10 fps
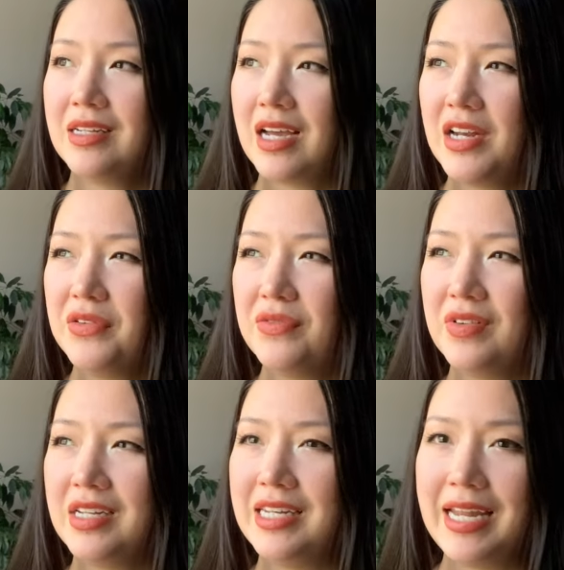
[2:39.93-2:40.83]
kind
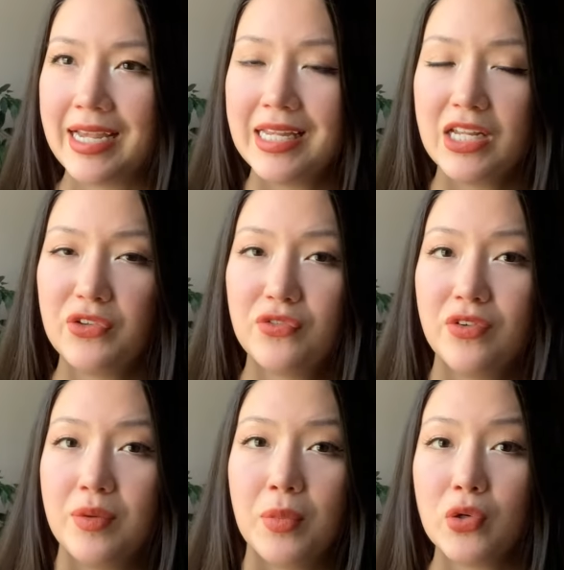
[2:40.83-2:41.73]
of negative
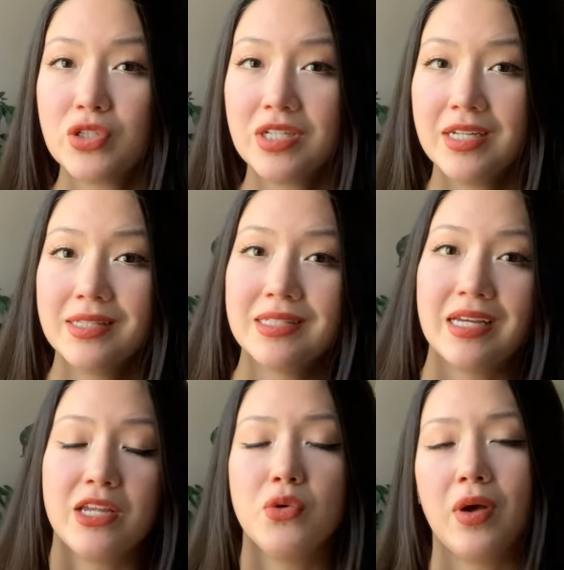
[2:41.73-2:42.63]
emotions
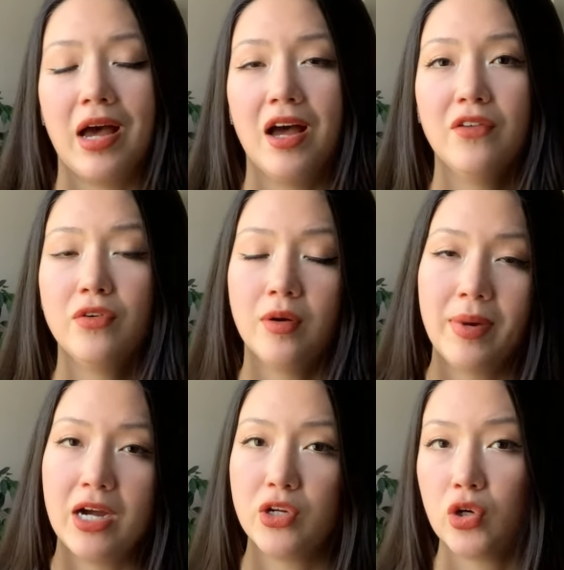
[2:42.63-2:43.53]
that you have
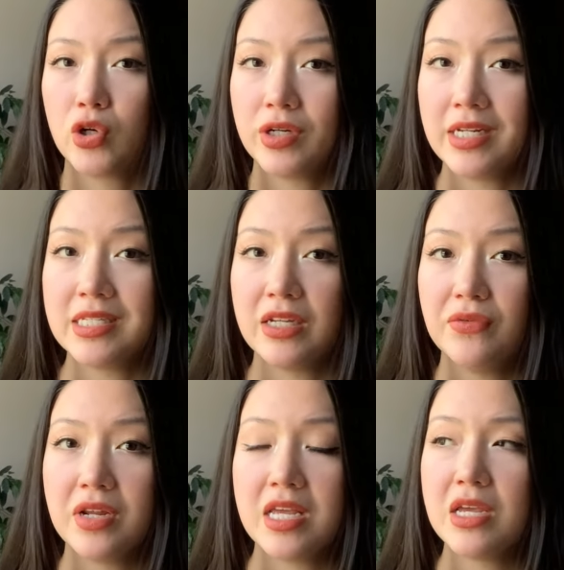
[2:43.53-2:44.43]
about your
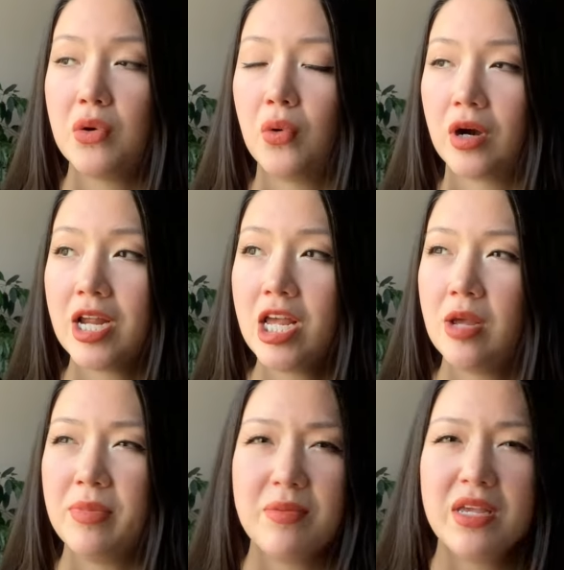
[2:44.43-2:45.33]
creativity, or
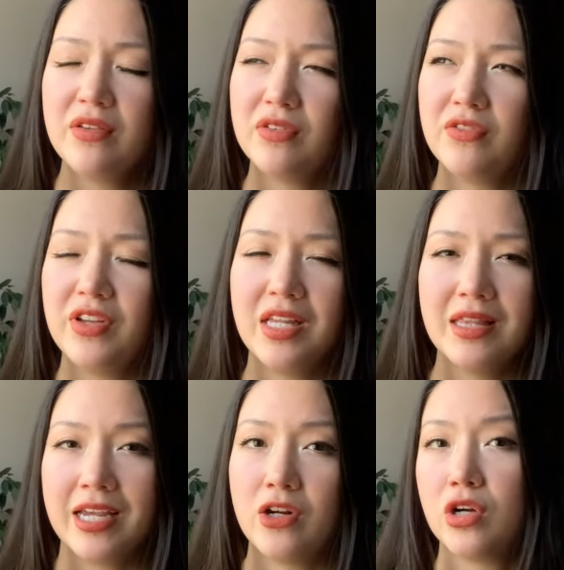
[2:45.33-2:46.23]
maybe even
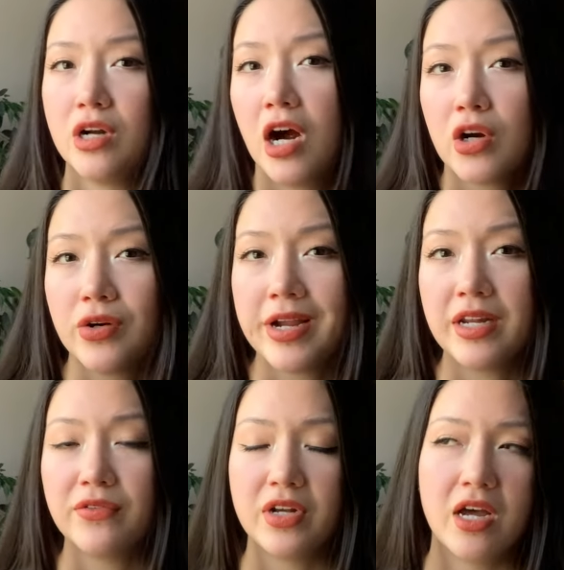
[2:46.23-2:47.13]
feeling like you're not
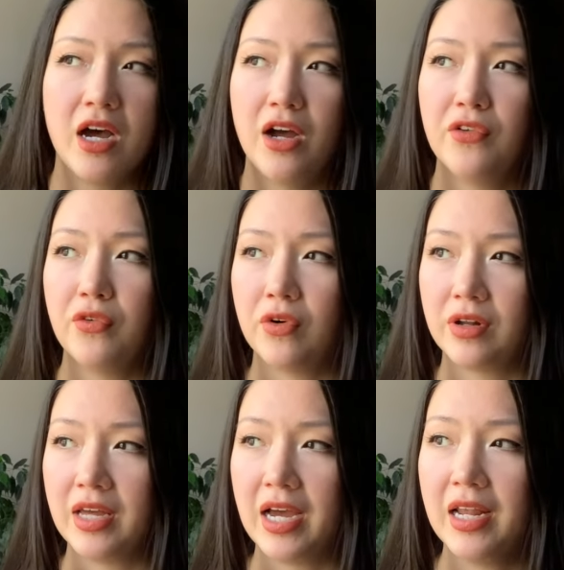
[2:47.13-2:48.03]
creative enough,
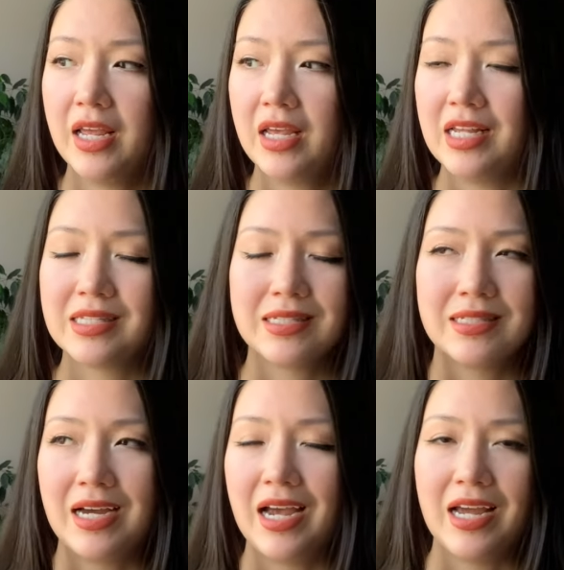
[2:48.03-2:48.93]
or that
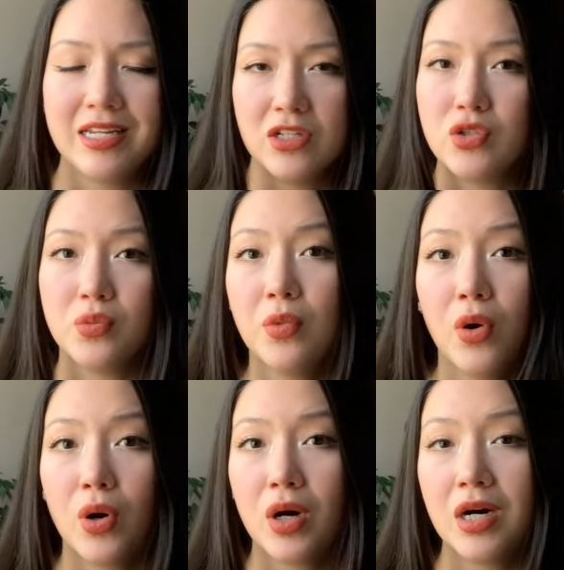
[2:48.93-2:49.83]
it's, I need to do
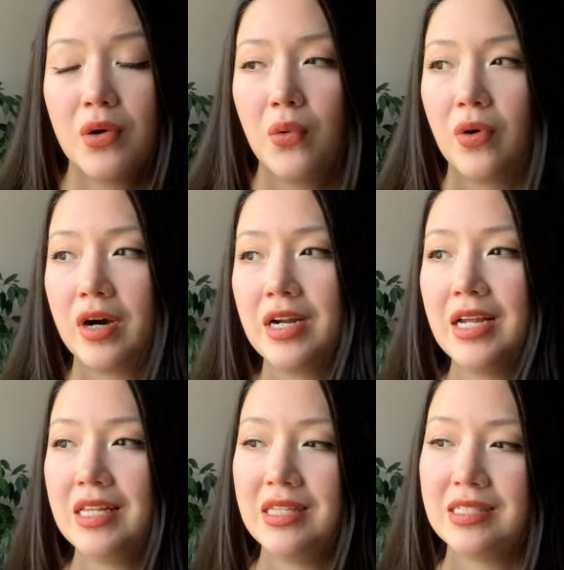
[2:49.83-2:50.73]
more, or
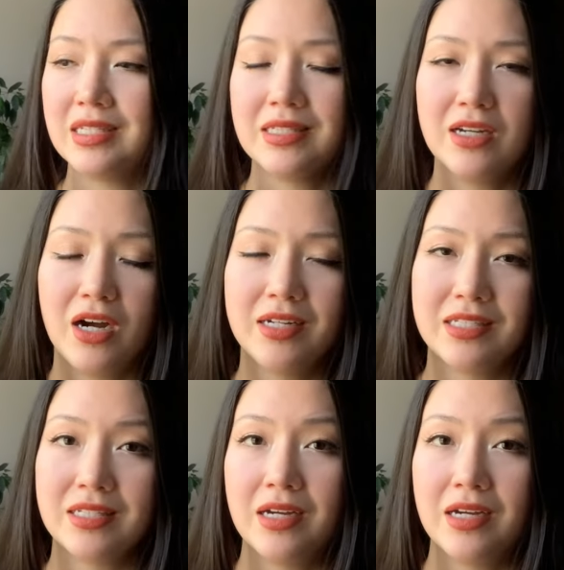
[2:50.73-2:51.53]
this is not,